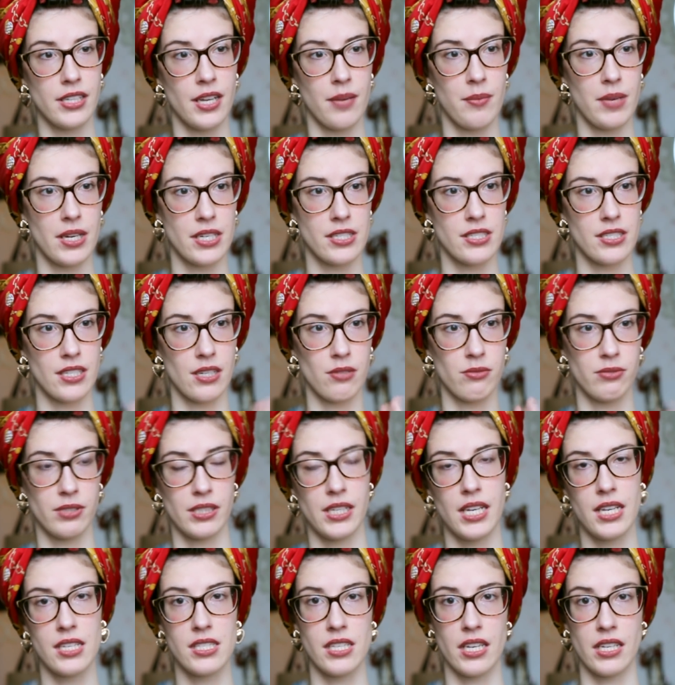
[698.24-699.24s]
and I'm actually
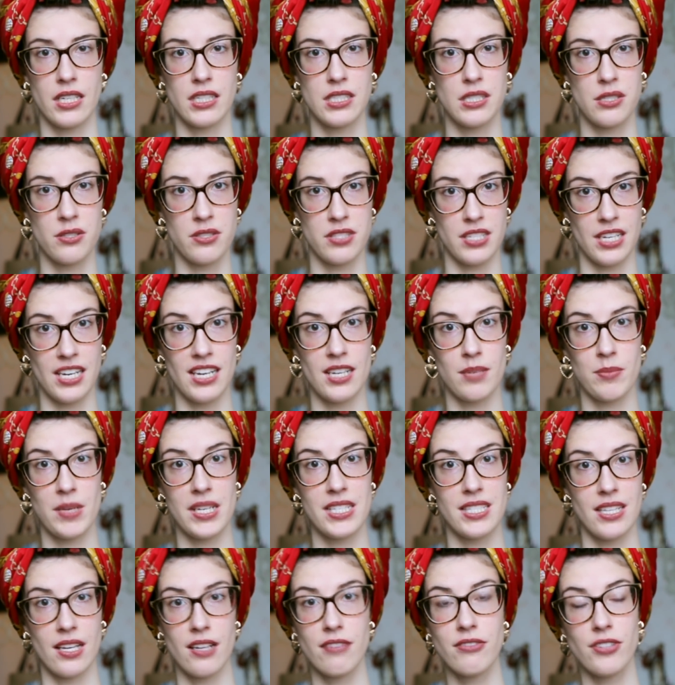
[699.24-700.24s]
really excited to see it
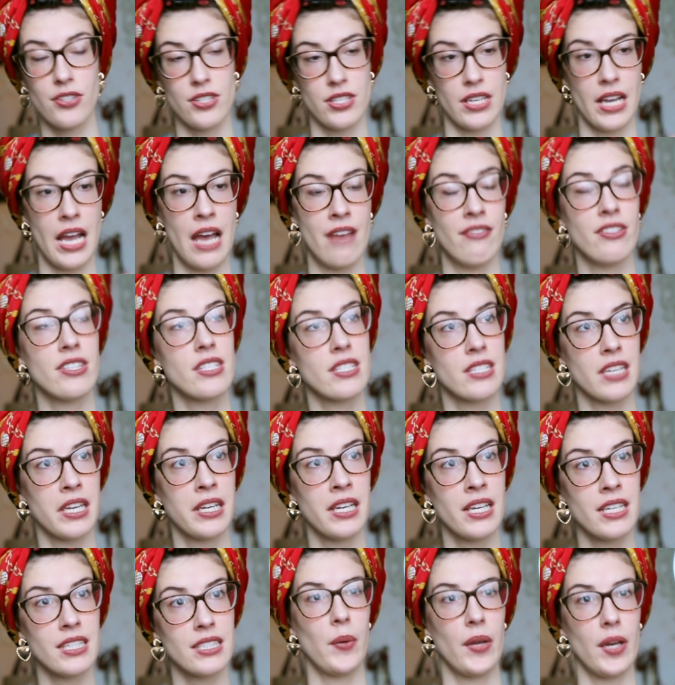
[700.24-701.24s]
myself because I haven't
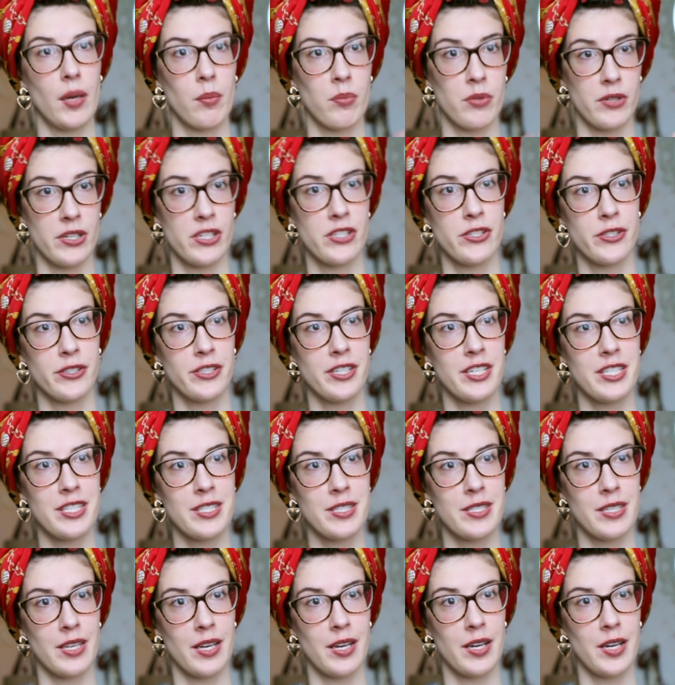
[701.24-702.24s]
seen it, but I'm pretty sure
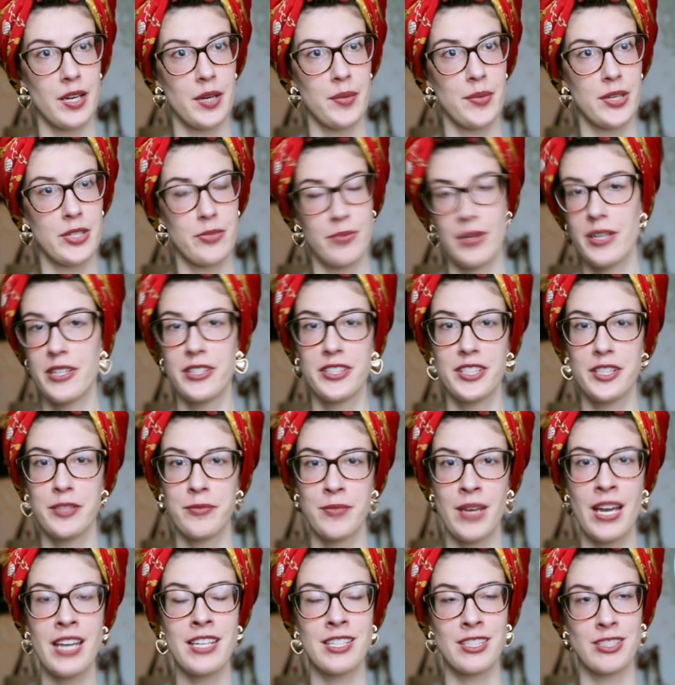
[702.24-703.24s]
it's much better
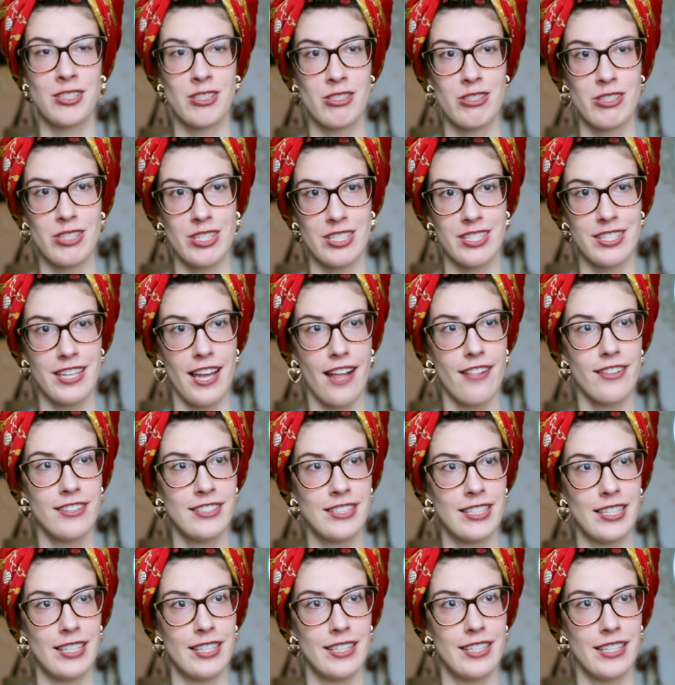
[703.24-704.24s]
than mine because she's
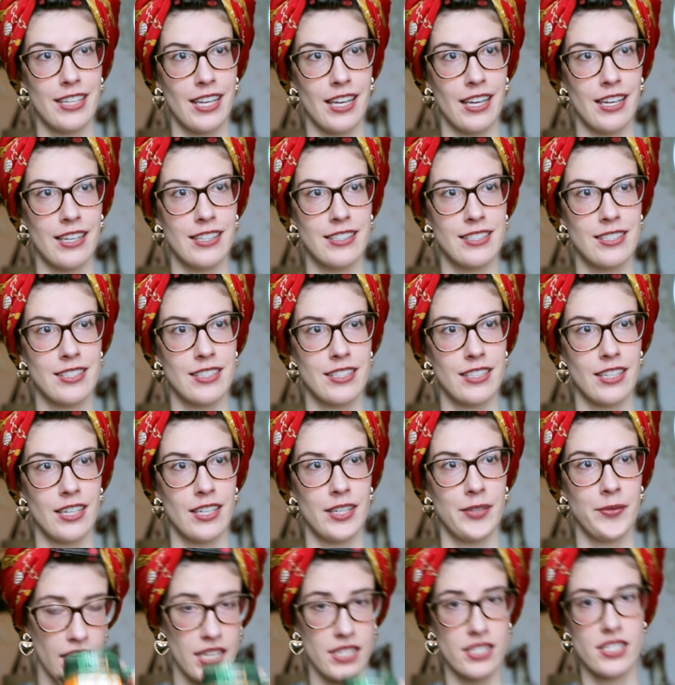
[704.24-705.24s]
talented and
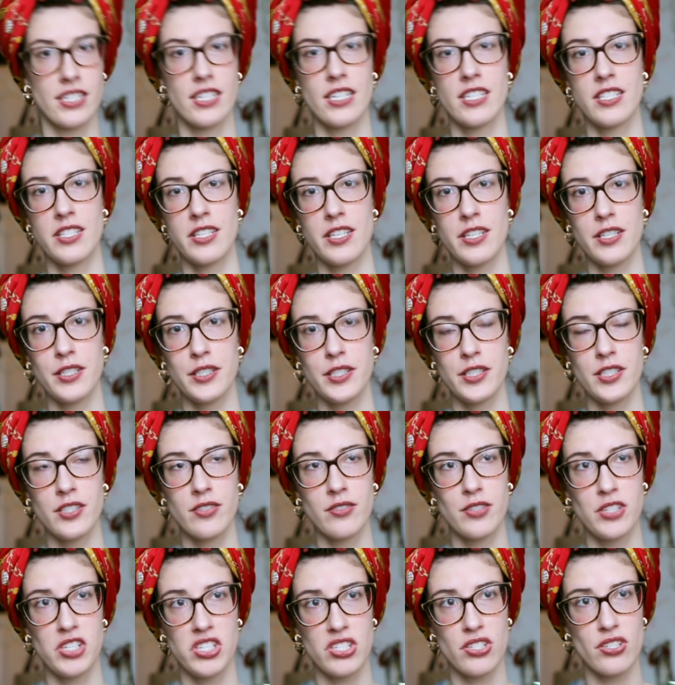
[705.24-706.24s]
she's
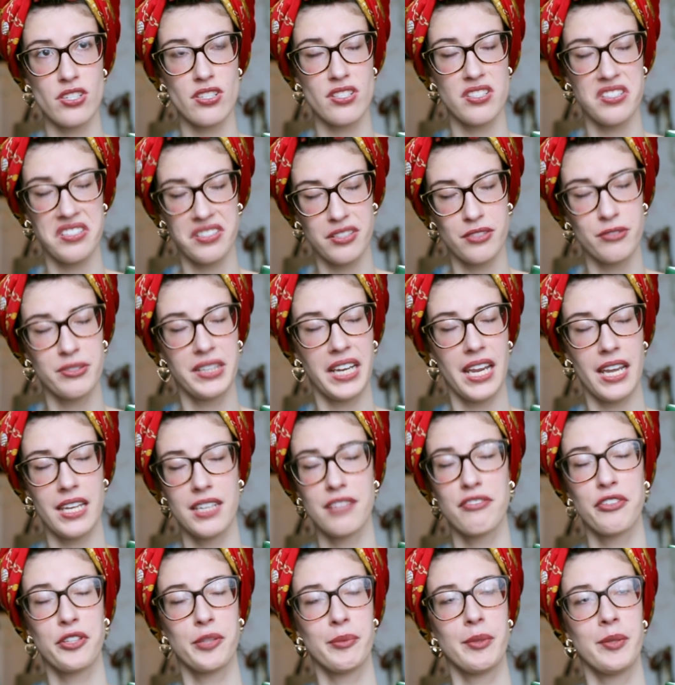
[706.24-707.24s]
just a
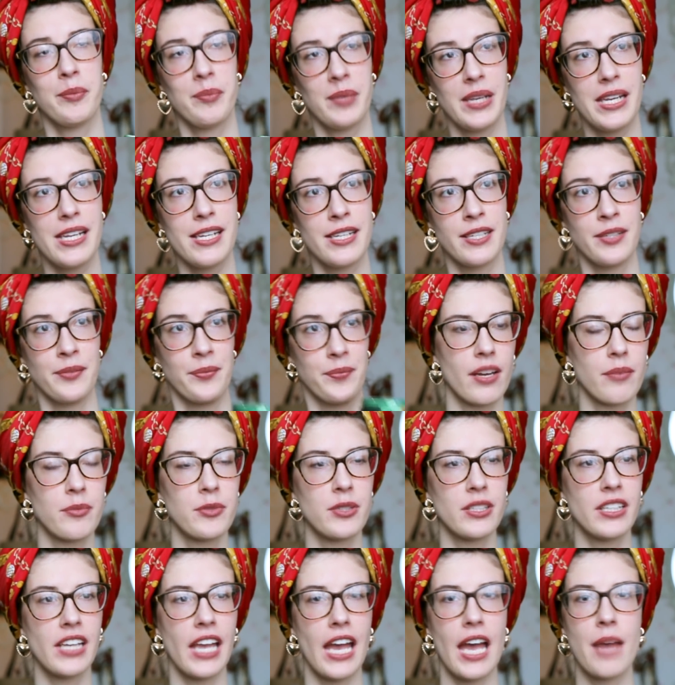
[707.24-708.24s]
creative human being.
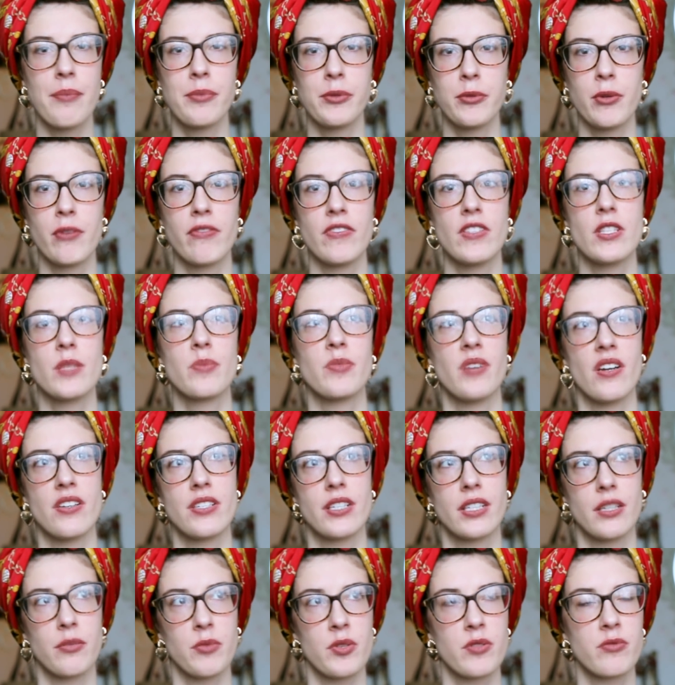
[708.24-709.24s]
I'm really happy with this
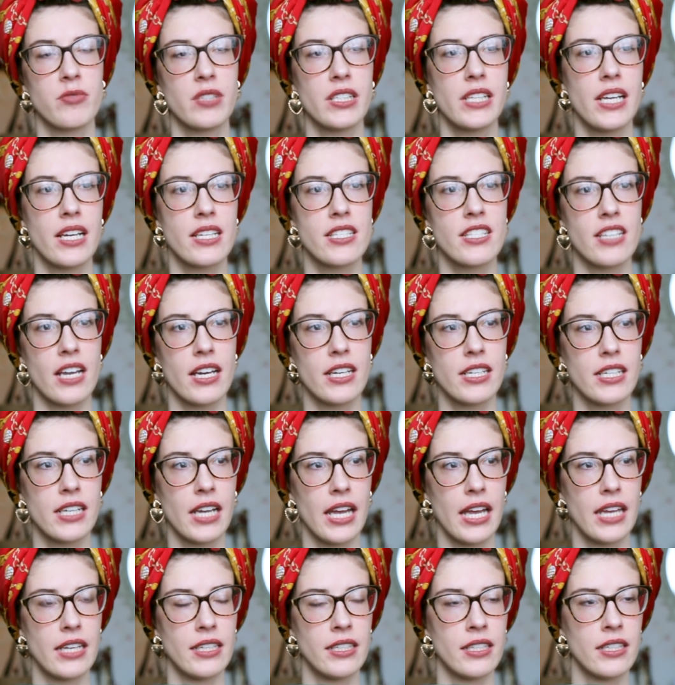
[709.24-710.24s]
project. It was really
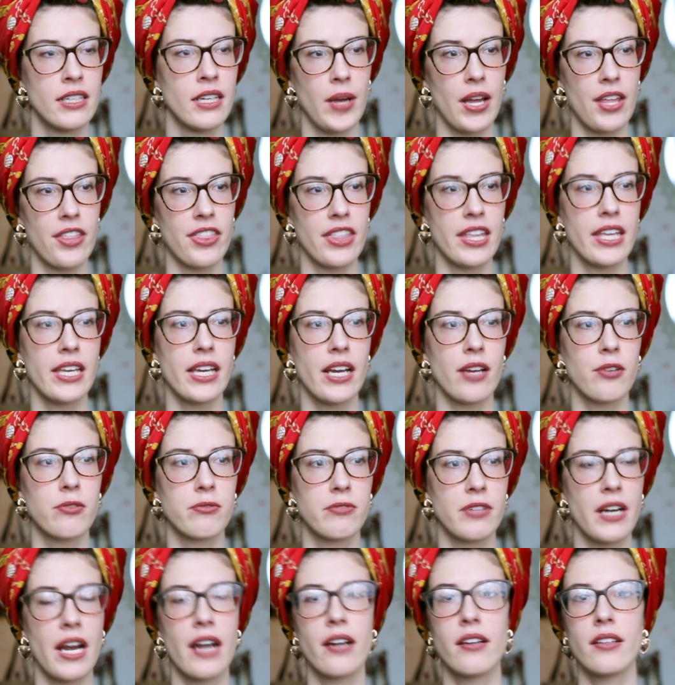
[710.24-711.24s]
exciting, and I think I
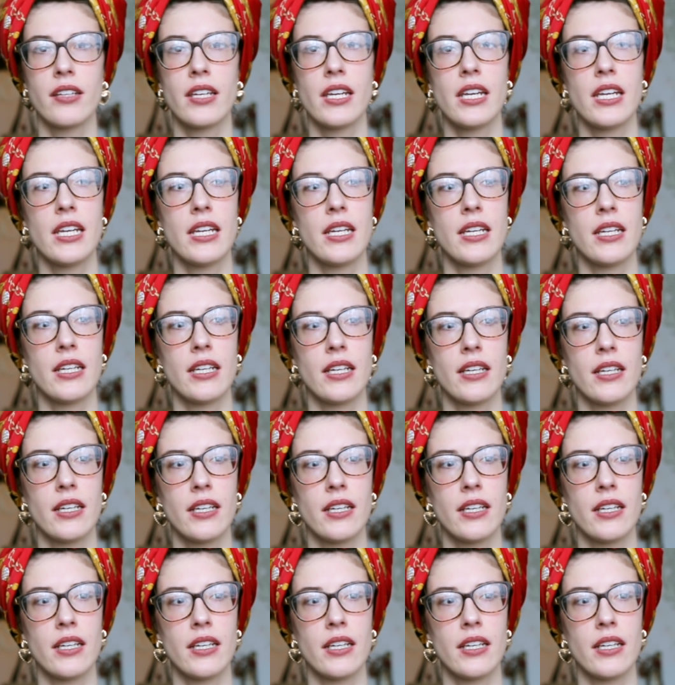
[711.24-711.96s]
rarely